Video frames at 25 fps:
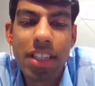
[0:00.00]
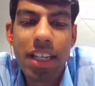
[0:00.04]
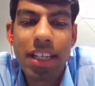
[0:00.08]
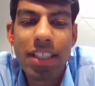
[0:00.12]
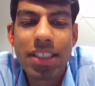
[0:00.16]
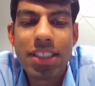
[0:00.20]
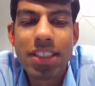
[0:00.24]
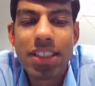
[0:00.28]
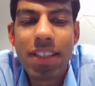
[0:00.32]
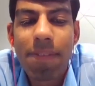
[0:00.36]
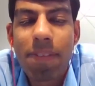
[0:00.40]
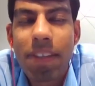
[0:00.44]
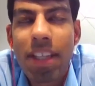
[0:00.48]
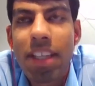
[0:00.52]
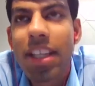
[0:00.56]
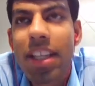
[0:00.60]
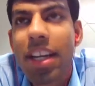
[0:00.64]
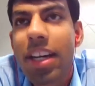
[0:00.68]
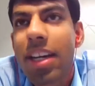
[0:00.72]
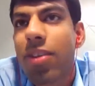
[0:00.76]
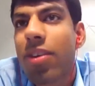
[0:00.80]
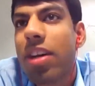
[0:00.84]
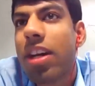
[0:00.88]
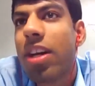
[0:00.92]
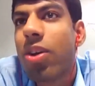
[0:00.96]
That is something
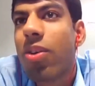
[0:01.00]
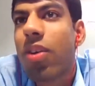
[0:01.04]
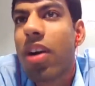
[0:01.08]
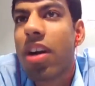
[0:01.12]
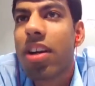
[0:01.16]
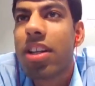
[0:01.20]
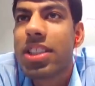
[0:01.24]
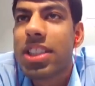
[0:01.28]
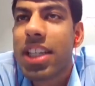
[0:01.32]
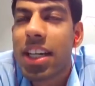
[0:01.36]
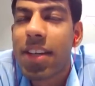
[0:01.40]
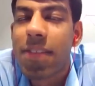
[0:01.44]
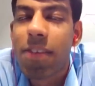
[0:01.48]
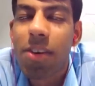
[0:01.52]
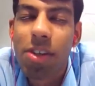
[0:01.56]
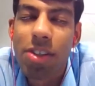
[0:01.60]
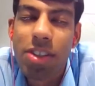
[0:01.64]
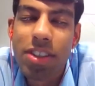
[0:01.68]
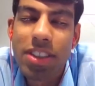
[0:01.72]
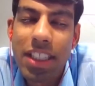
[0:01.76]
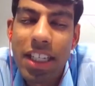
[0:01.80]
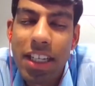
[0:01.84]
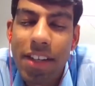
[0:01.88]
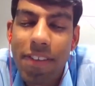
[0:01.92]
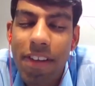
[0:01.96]
that you need to understand about
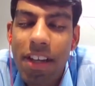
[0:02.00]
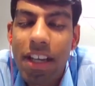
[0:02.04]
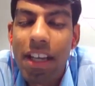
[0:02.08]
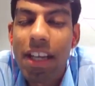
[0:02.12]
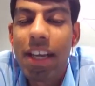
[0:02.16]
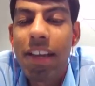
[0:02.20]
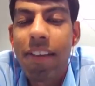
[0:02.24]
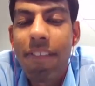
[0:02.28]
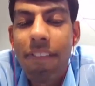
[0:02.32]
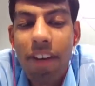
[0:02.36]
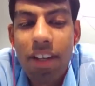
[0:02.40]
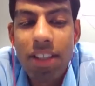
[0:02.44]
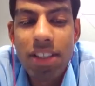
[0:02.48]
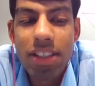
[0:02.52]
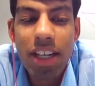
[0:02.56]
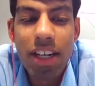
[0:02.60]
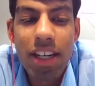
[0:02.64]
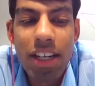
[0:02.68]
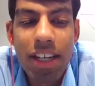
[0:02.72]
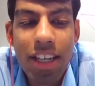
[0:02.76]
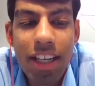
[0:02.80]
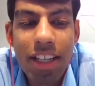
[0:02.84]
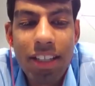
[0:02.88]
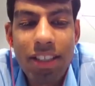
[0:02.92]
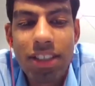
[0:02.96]
yourself if
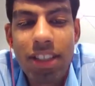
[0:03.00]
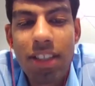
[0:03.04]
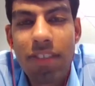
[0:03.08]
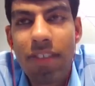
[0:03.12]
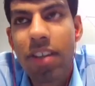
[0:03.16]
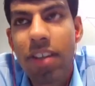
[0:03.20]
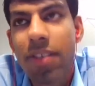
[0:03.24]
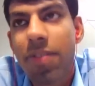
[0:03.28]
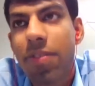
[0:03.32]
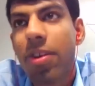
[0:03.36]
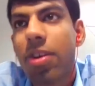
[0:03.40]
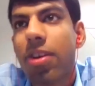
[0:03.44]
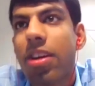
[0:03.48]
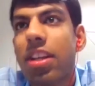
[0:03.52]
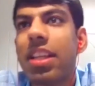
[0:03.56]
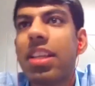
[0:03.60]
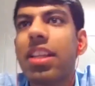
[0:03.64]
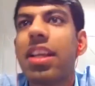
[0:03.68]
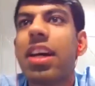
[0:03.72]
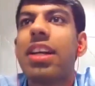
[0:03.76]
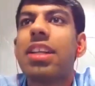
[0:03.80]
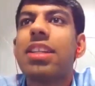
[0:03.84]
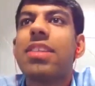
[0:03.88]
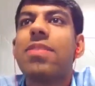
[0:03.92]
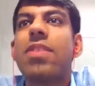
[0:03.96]
consulting is the way for you. I think
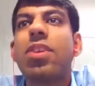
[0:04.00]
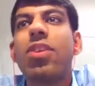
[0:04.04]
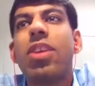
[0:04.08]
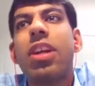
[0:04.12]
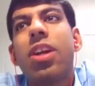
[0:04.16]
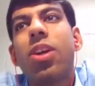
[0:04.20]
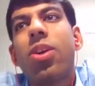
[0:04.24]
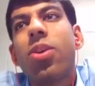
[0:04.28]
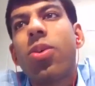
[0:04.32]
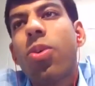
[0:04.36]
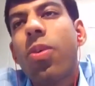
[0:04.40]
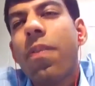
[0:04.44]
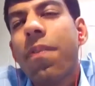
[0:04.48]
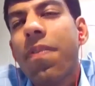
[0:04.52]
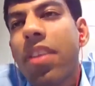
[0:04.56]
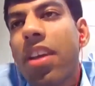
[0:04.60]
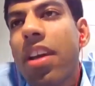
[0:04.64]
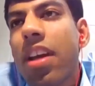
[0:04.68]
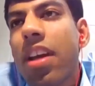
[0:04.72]
that is something you need to go.